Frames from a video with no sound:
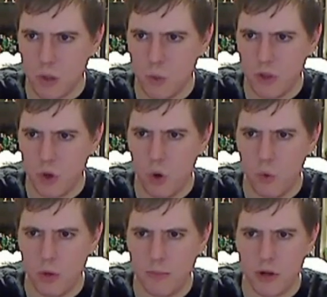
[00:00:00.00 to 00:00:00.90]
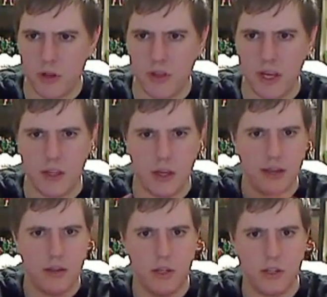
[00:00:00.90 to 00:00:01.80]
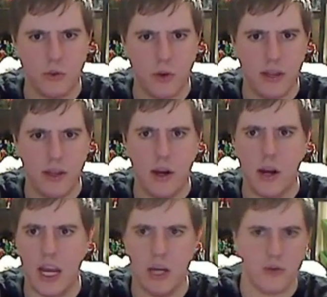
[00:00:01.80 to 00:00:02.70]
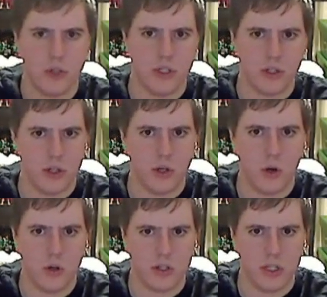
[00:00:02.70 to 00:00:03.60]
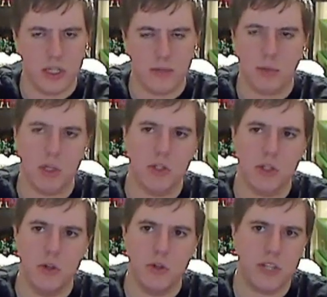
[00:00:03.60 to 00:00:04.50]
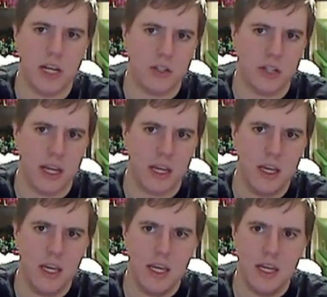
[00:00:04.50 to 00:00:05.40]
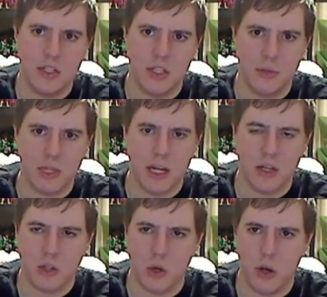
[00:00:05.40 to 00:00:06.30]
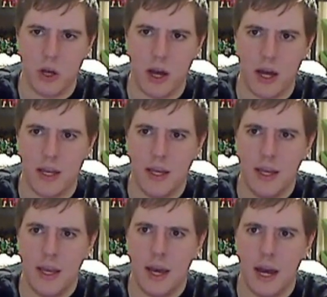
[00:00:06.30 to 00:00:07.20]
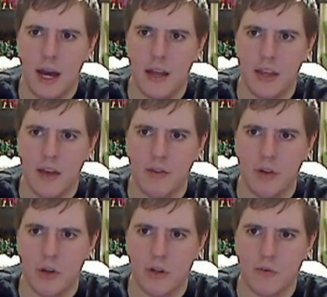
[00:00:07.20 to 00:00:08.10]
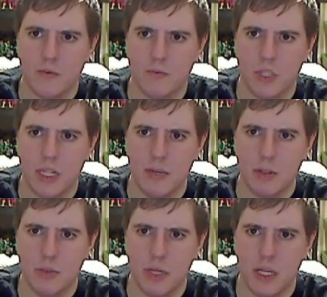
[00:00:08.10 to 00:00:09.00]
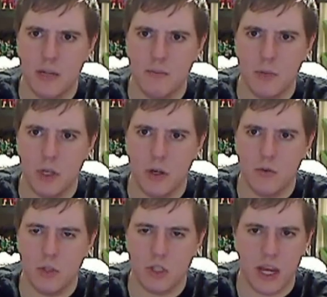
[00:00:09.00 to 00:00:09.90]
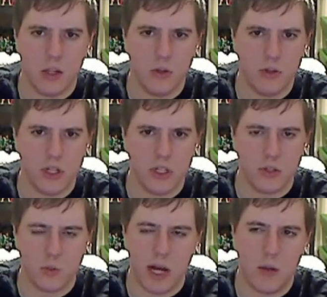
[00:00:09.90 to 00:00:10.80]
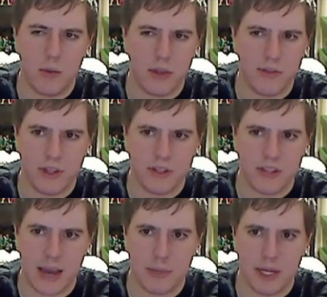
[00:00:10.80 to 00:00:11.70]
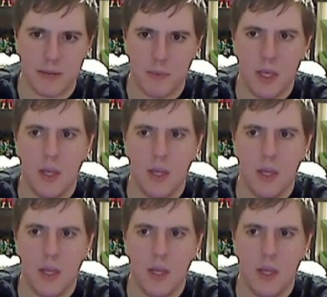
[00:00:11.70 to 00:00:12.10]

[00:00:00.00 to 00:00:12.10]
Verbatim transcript: with the whole Woodbury thing, you got the disarray there. Andrea is going to go to see them pretty soon, sounds like, and see what the hell's going on. Uh, the governor seems to be, you know, just kind of losing it as well with everything that's happening